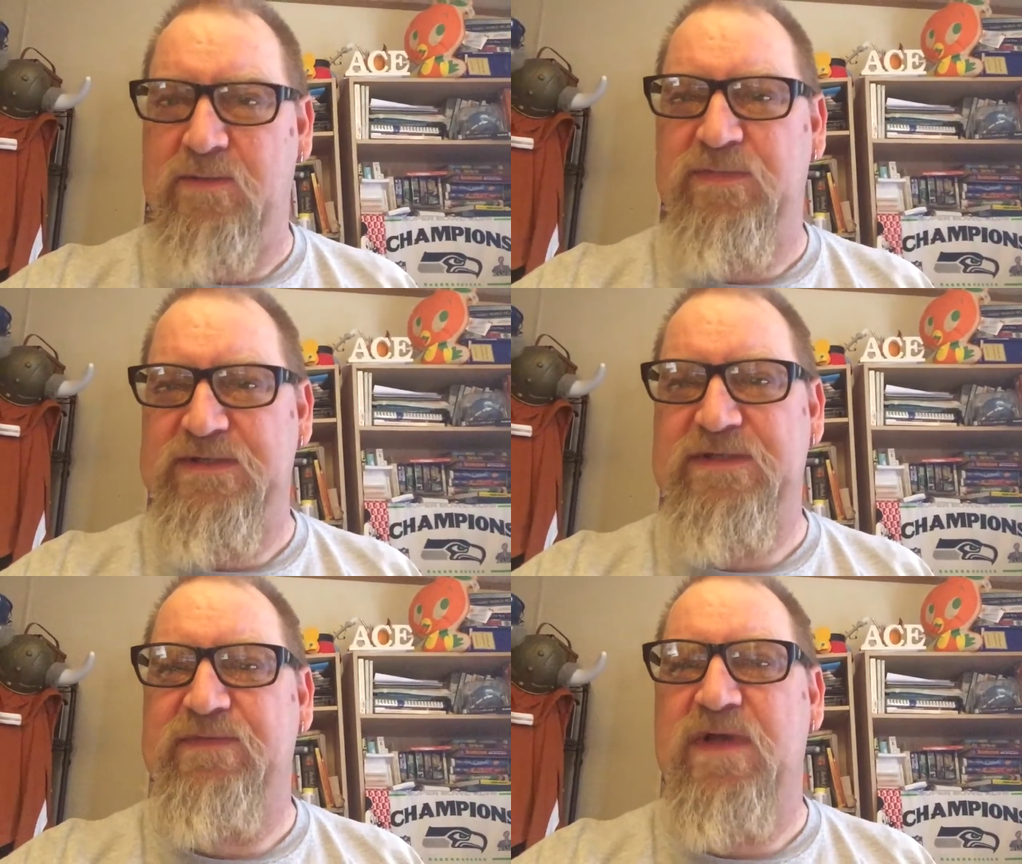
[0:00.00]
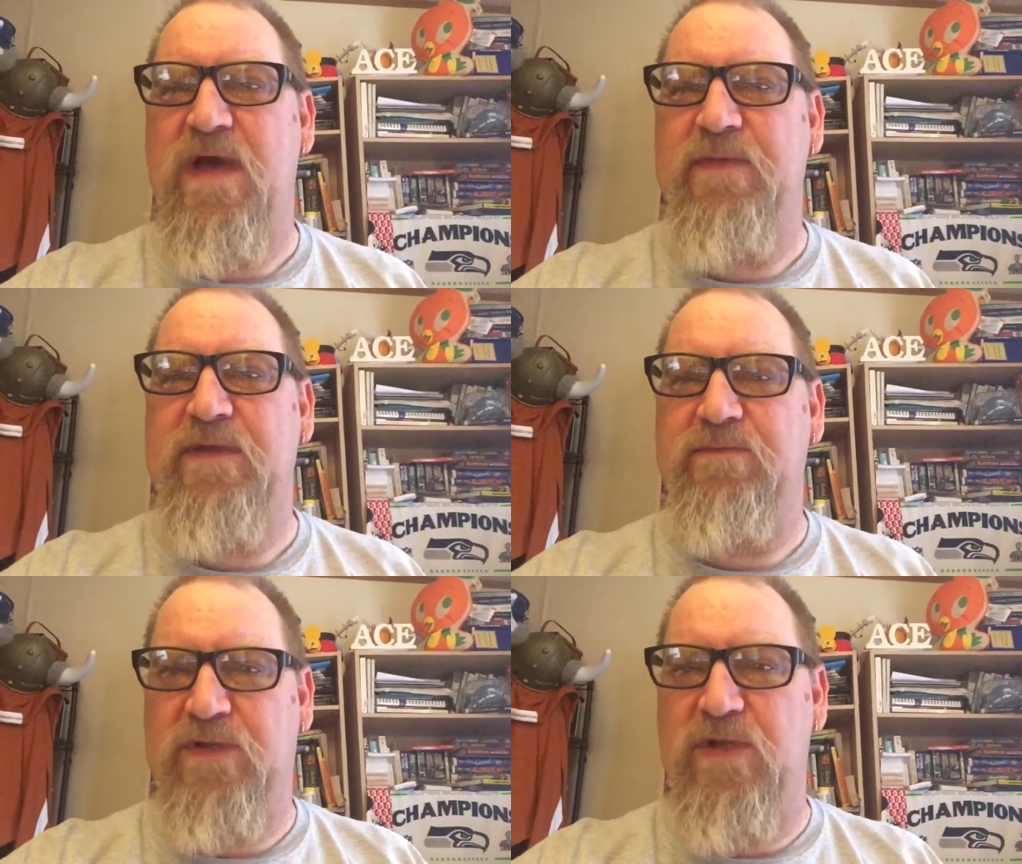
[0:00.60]
please leave a
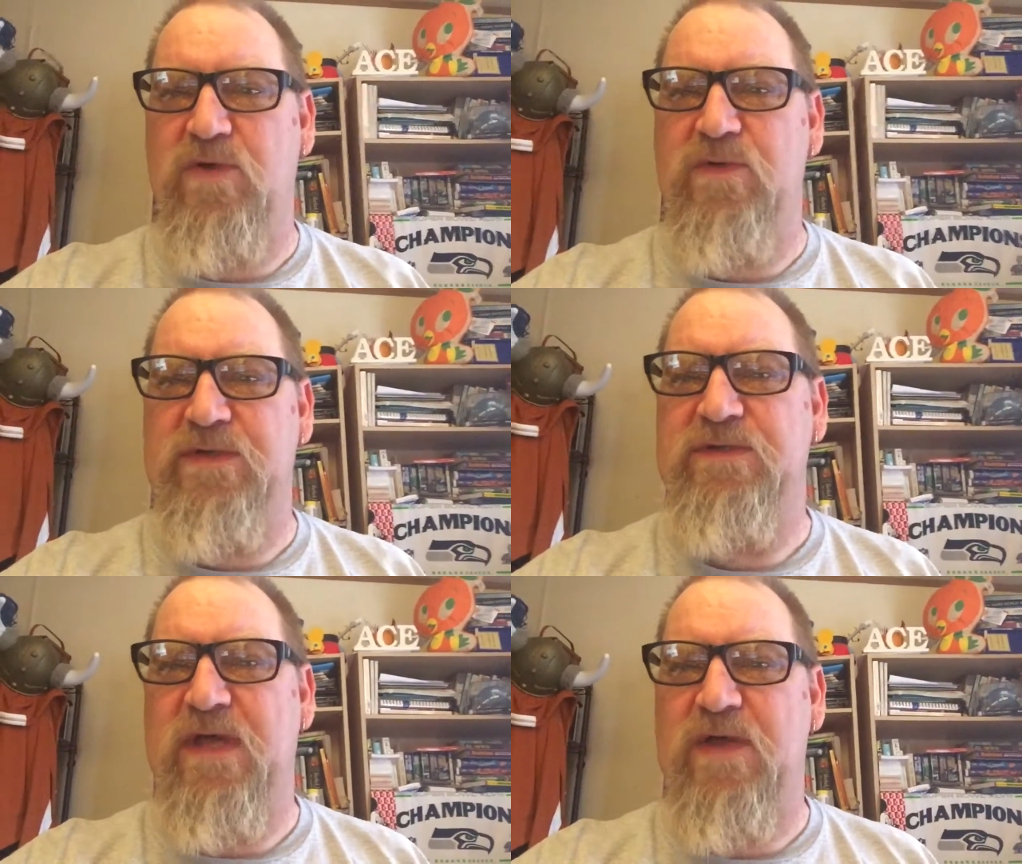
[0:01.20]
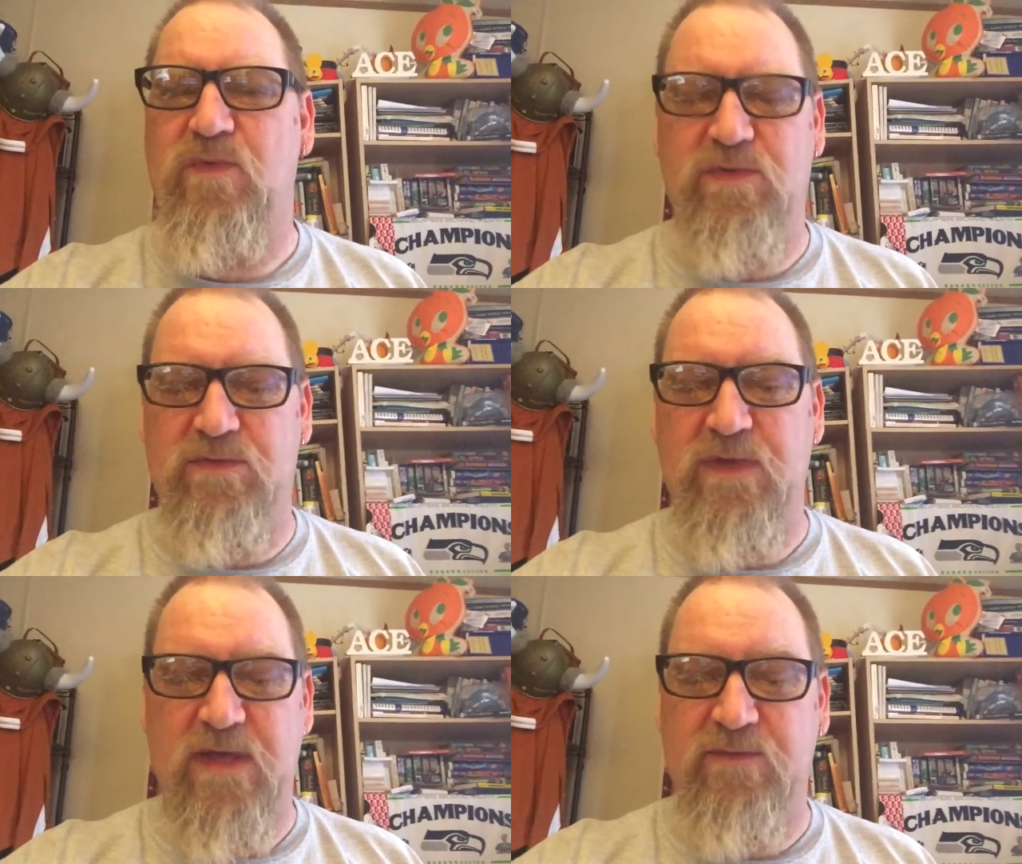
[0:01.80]
comment below and I
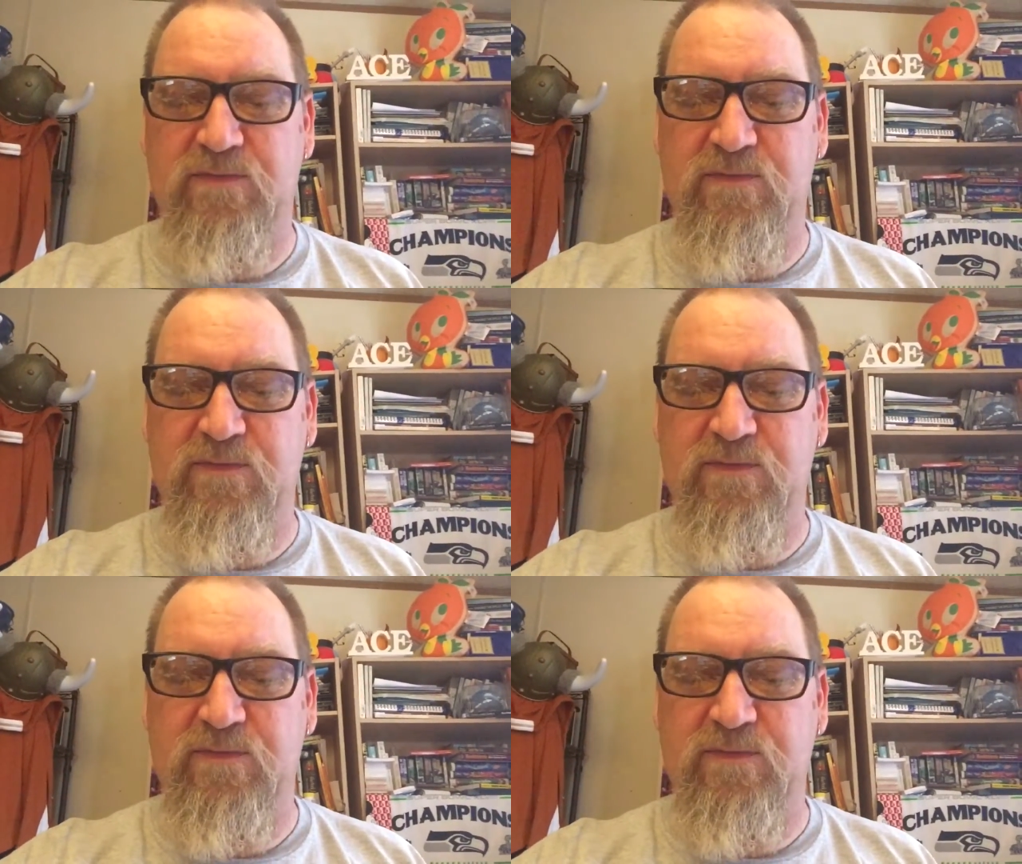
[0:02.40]
will